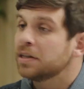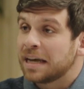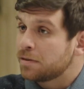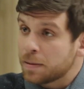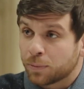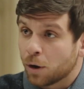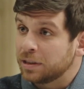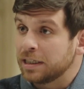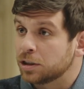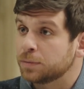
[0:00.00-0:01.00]
It doesn't have to be
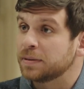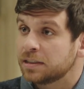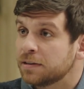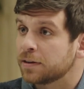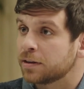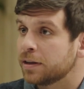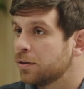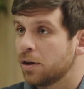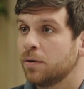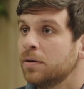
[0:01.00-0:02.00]
protein specifically,
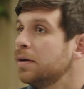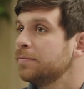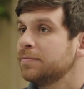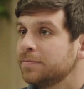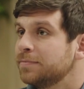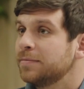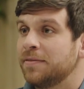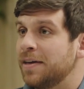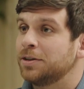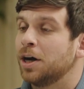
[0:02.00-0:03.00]
although
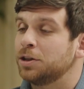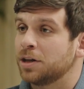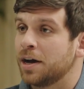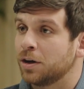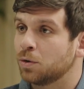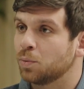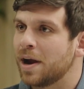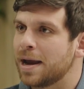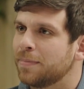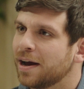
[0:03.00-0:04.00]
if that touches on it,
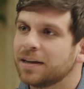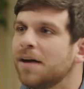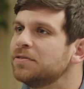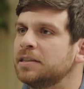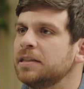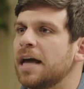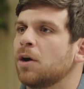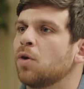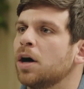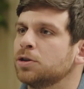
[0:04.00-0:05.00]
great. But I'd love to see
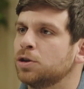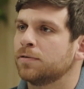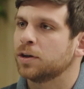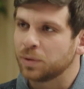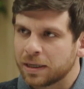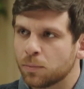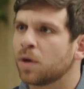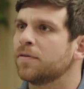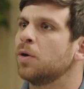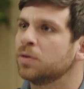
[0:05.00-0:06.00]
that crossover as we get
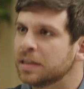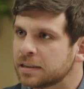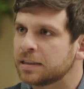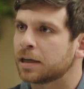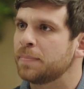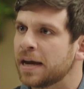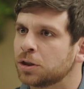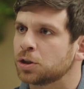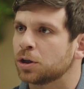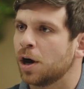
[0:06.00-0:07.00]
more of a holistic
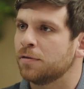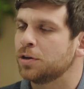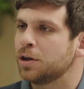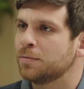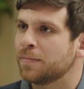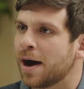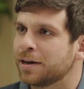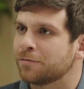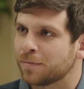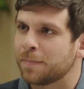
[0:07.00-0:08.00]
picture of the human
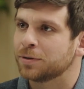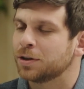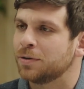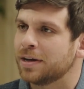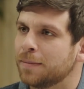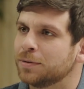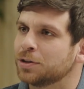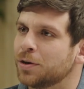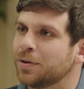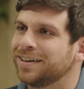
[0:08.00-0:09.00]
body from episode to
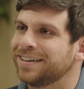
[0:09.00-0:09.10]
episode.